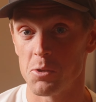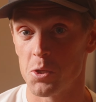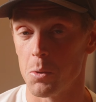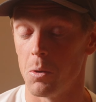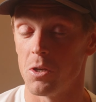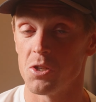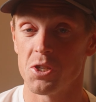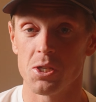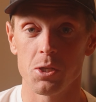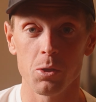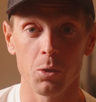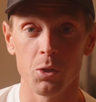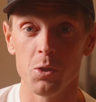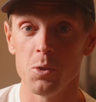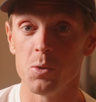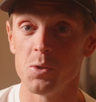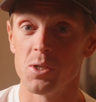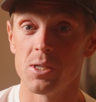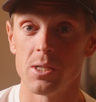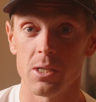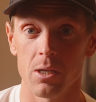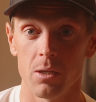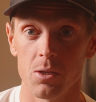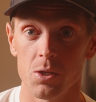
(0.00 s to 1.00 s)
So I'll still
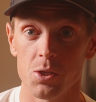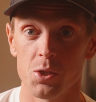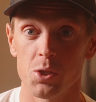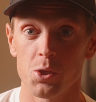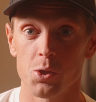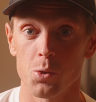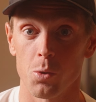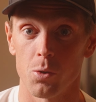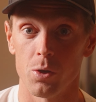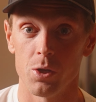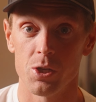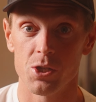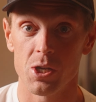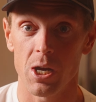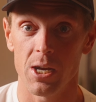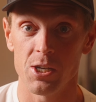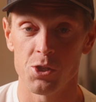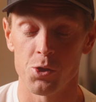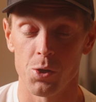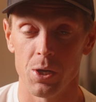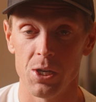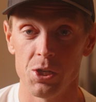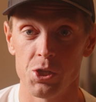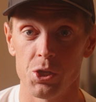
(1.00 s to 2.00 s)
use the storage
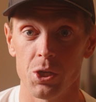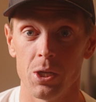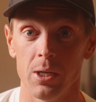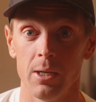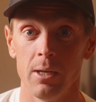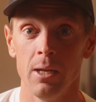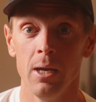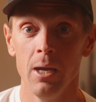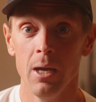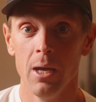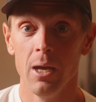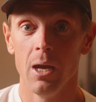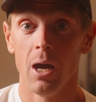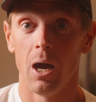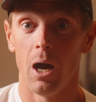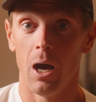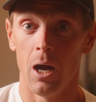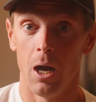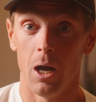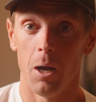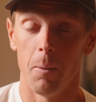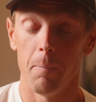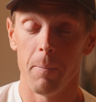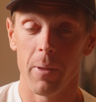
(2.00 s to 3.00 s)
hydration
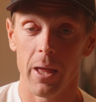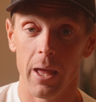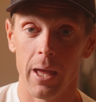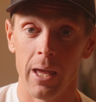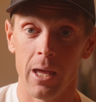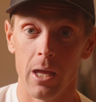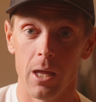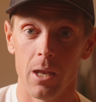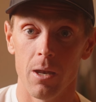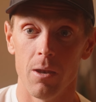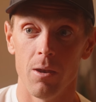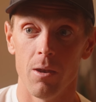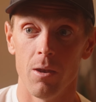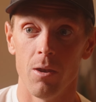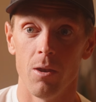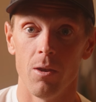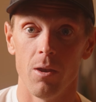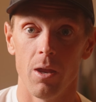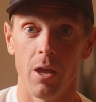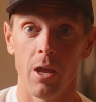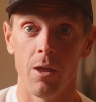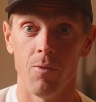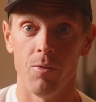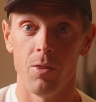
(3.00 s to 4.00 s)
um, in,
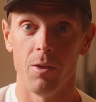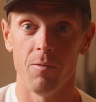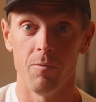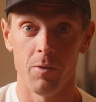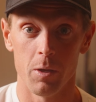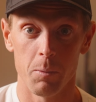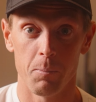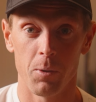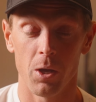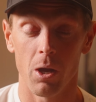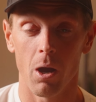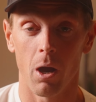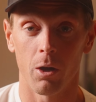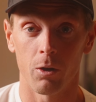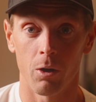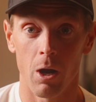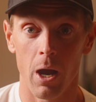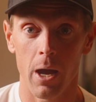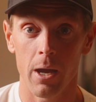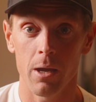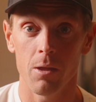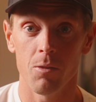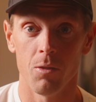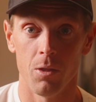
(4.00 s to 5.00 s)
in the
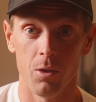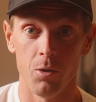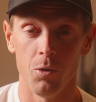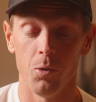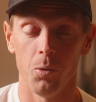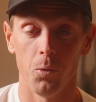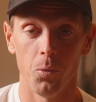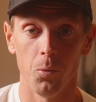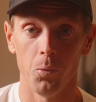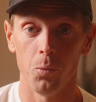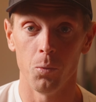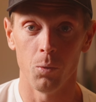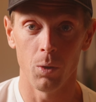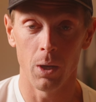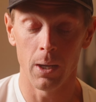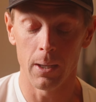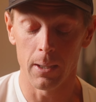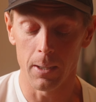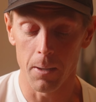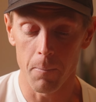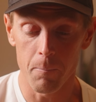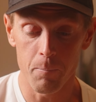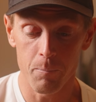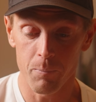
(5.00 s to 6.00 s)
VPRI, the new
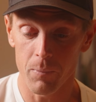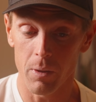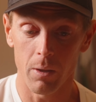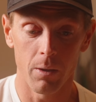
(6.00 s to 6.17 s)
um,